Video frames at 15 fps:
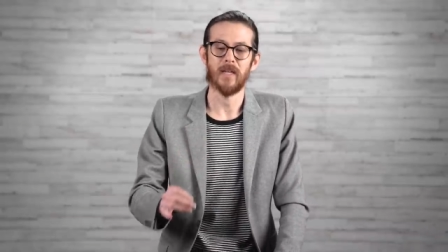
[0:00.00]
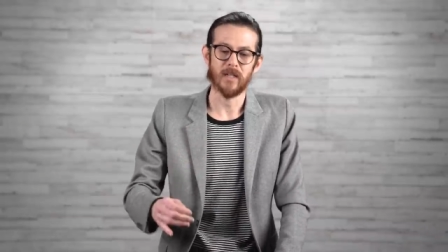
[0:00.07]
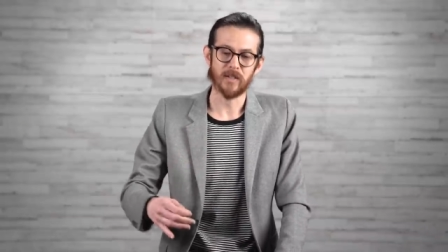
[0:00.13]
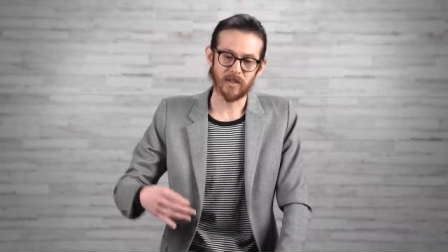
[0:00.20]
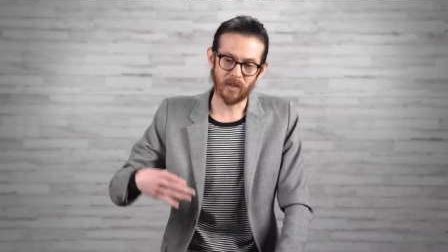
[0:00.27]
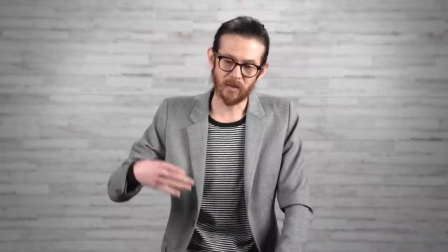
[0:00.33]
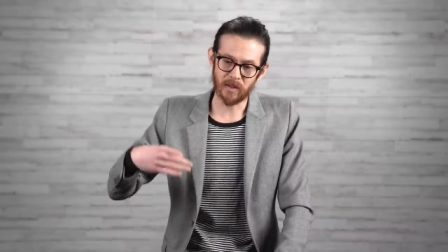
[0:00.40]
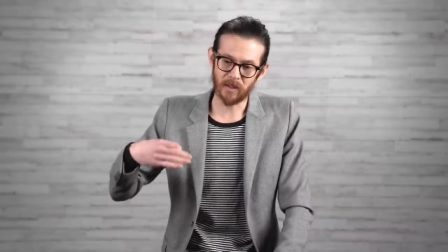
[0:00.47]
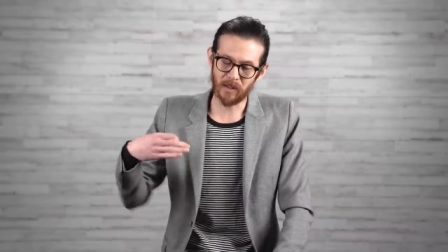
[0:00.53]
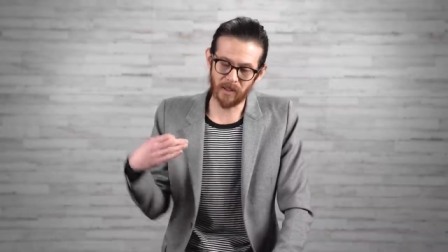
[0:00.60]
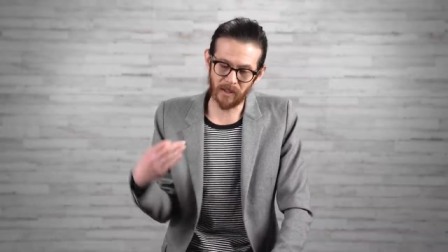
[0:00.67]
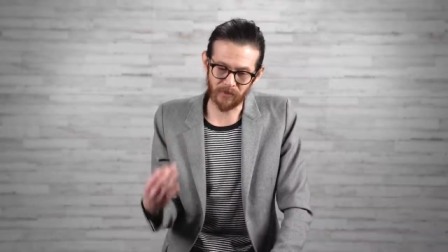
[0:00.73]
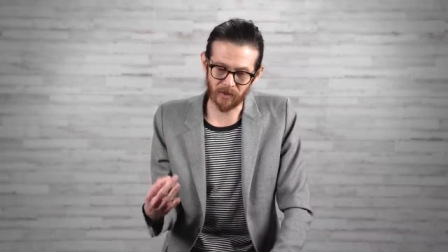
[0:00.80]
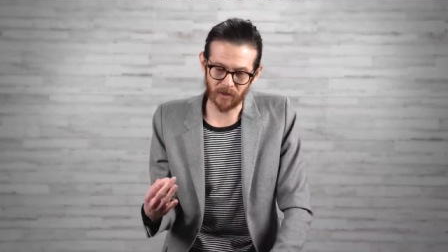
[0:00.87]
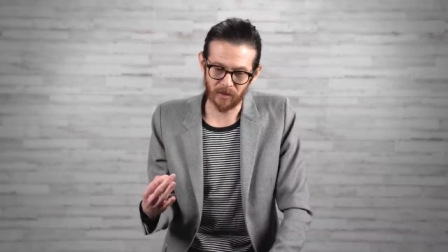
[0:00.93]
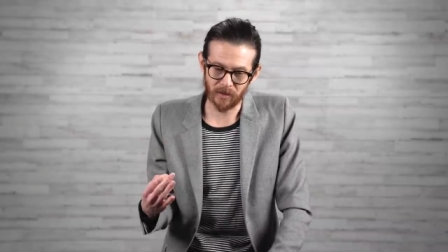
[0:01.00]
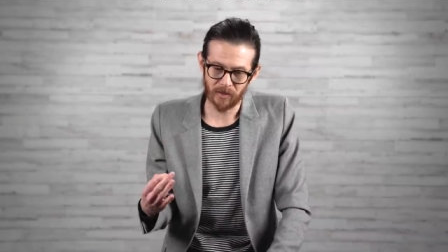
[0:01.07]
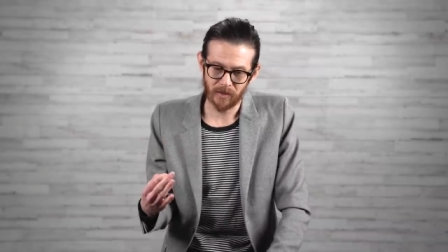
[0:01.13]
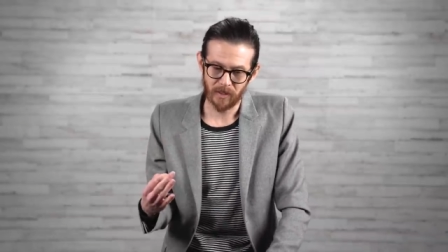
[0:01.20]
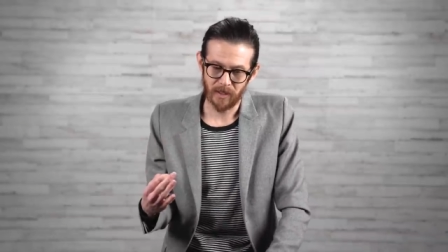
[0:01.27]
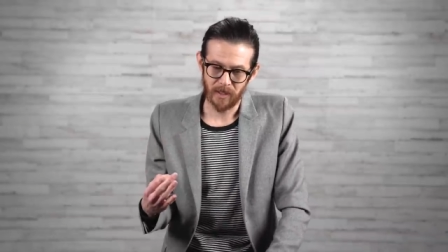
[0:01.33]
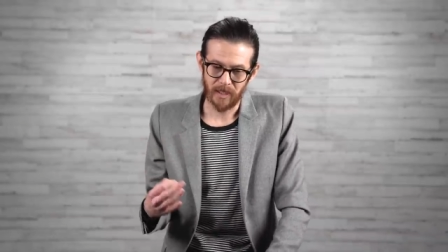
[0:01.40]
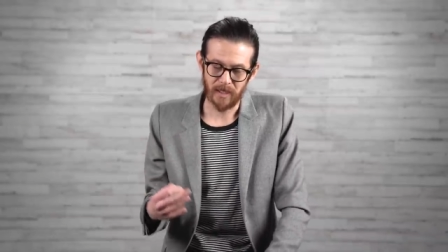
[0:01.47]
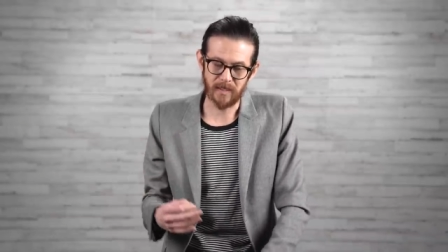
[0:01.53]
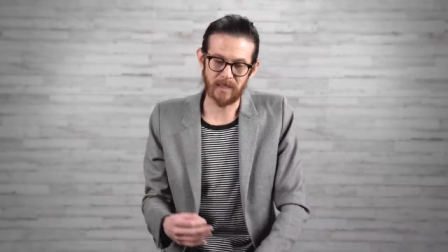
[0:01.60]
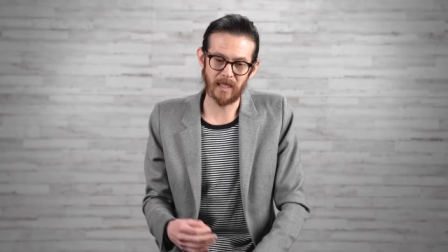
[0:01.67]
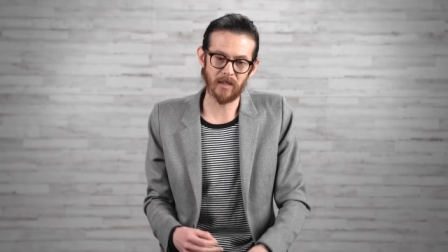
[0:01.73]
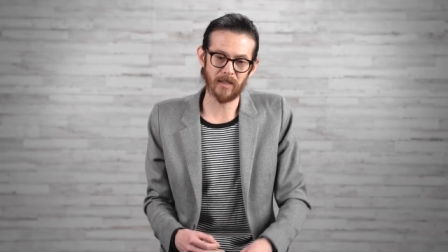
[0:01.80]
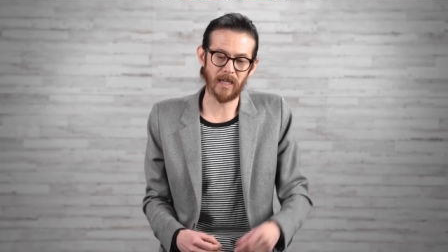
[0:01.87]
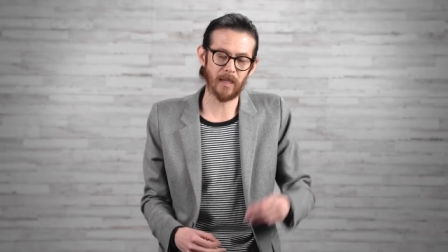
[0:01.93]
So the liver is
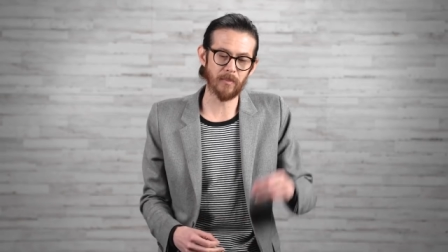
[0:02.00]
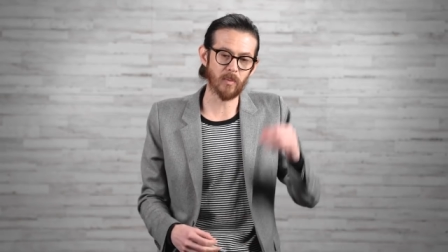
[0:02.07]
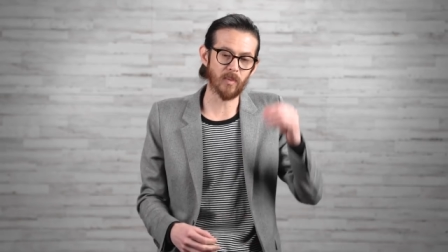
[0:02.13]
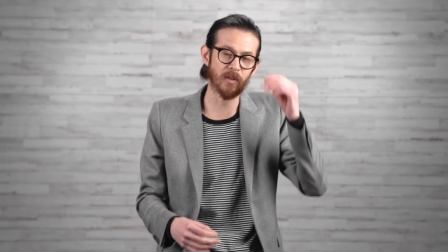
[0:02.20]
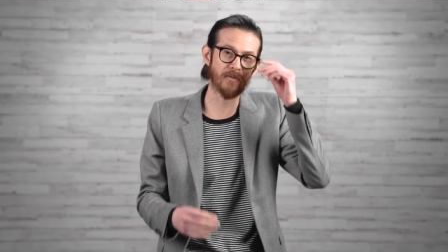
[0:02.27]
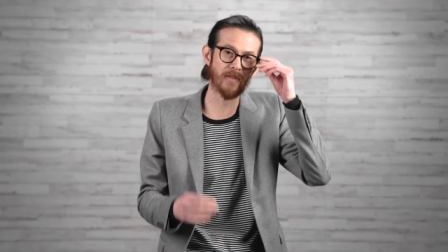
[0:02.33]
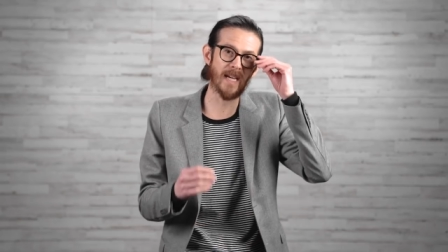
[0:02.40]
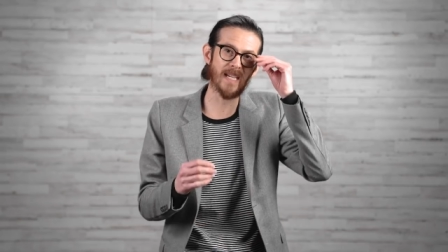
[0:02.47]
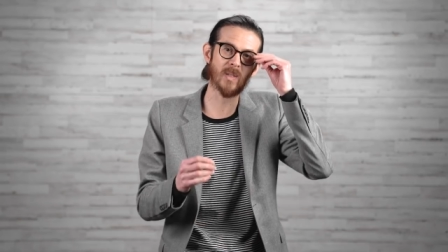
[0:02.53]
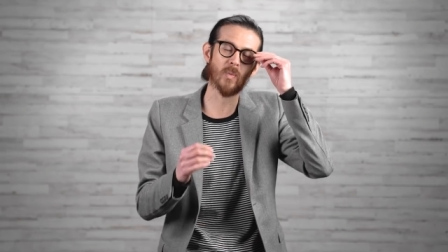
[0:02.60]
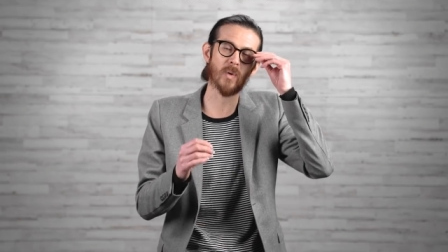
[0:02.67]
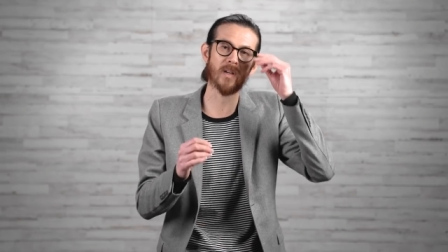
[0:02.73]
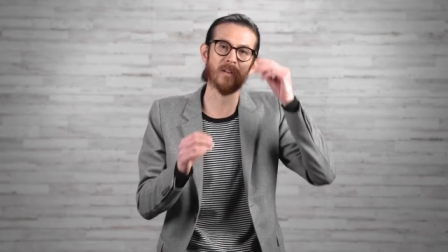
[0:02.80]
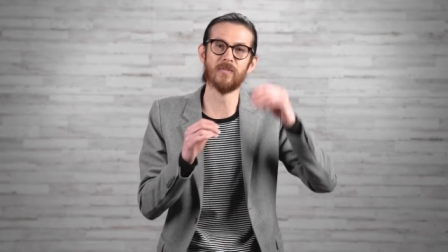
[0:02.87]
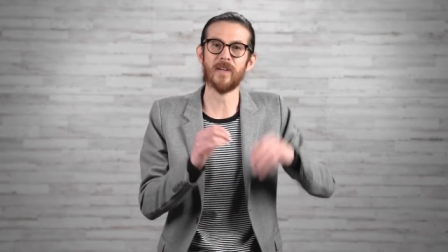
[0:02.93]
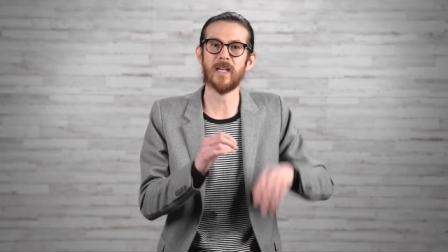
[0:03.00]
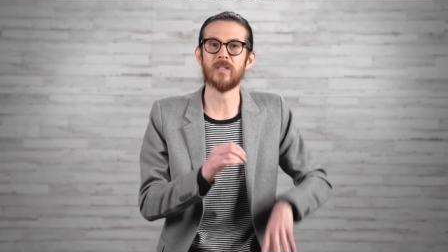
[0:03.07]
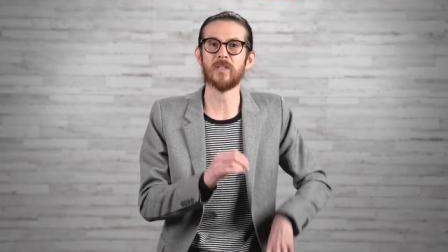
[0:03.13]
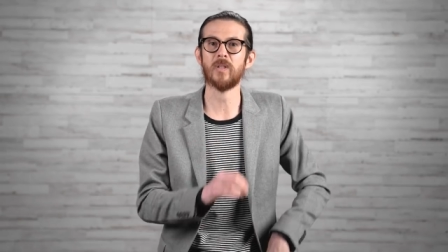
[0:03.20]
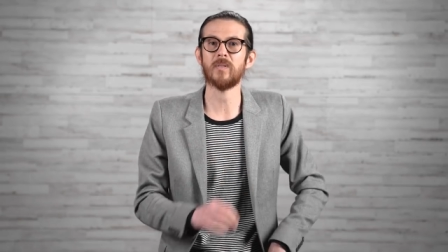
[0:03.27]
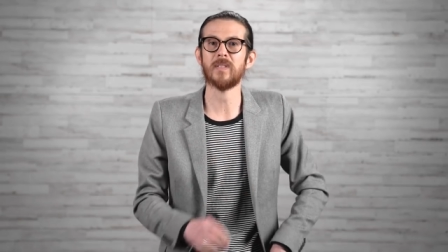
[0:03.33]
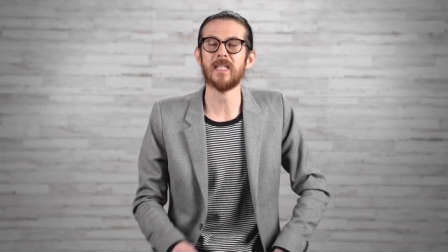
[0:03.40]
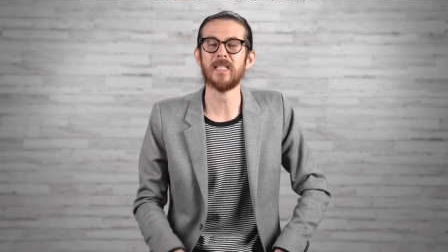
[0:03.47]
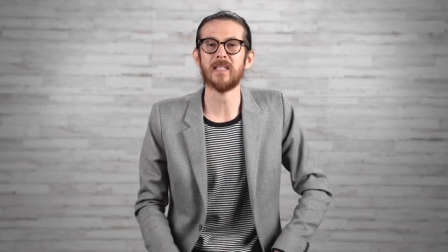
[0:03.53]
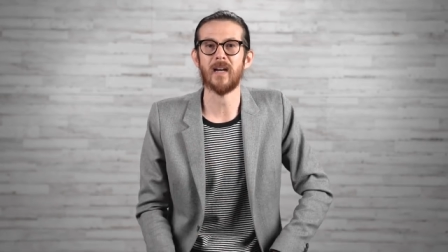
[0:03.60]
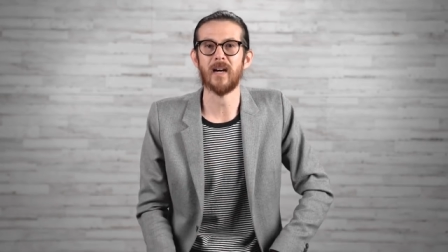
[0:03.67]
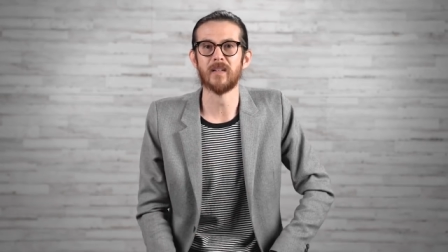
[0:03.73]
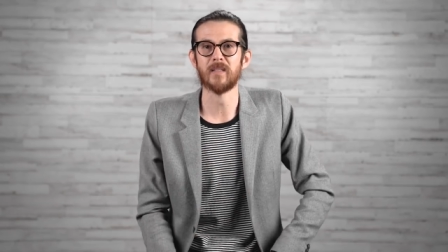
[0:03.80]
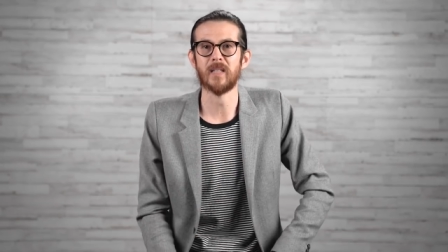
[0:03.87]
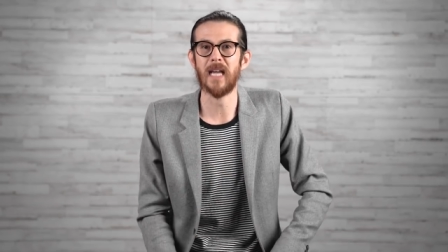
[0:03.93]
there to help you with phase 1 and phase 2 detox.